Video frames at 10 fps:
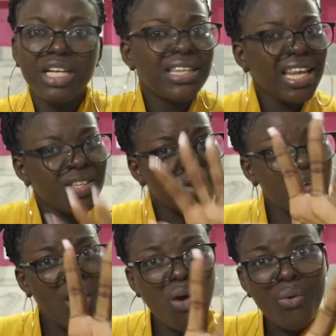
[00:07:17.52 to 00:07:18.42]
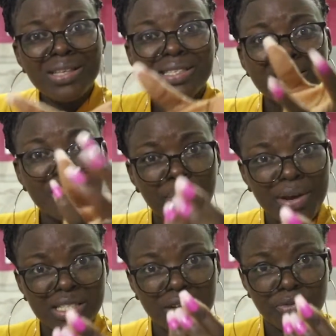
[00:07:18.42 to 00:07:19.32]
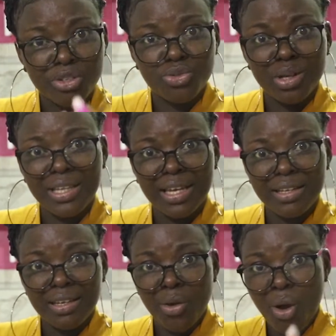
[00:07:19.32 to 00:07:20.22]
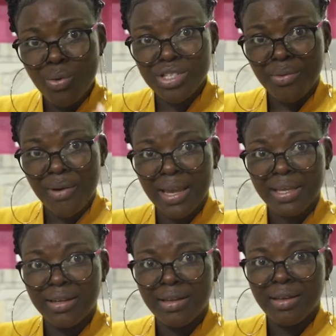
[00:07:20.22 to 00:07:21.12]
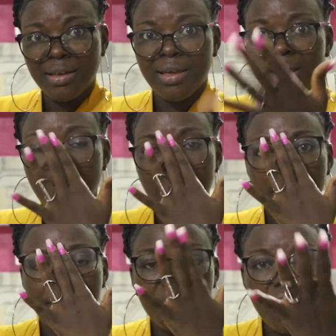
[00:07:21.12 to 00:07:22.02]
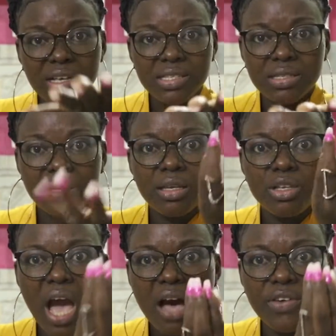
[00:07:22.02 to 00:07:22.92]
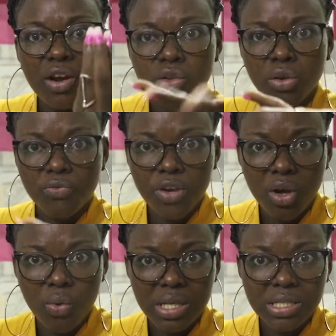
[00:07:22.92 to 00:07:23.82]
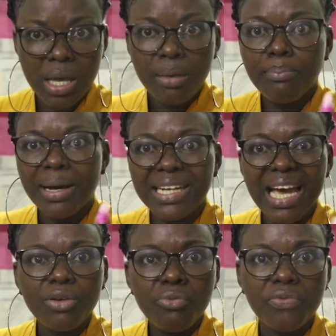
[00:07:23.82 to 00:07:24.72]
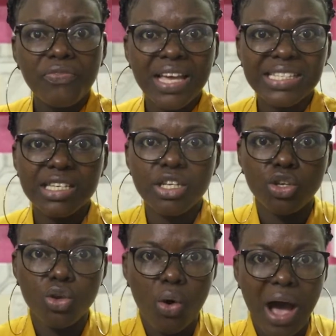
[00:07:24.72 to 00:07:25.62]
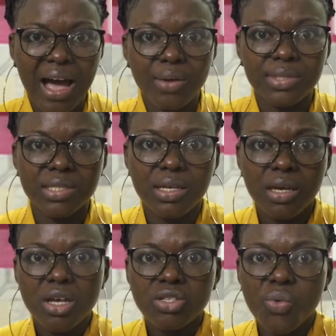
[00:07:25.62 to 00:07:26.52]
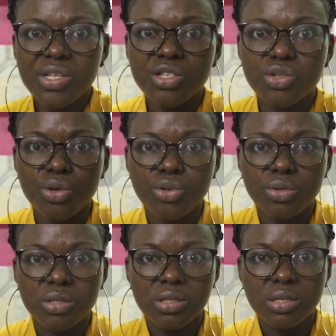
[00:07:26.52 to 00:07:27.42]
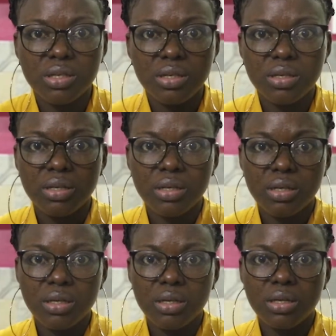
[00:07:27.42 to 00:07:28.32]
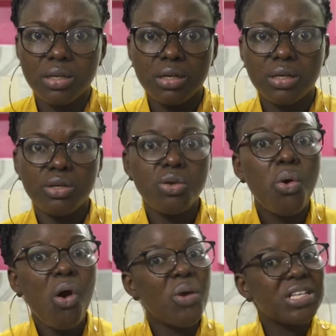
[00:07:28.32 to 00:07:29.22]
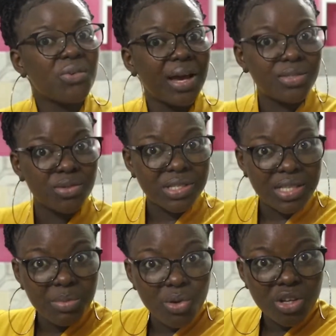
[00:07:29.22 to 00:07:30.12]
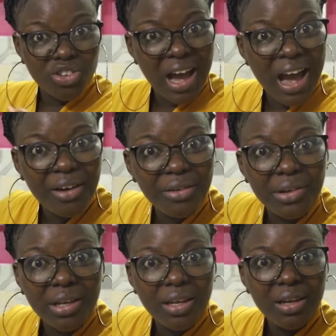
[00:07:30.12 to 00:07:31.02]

That is why you're always depressed and frustrated and you're always crying. Because you have a lot of followers, but they are not reflecting in your account. So what is your use? You will always cry to sleep because you are hungry.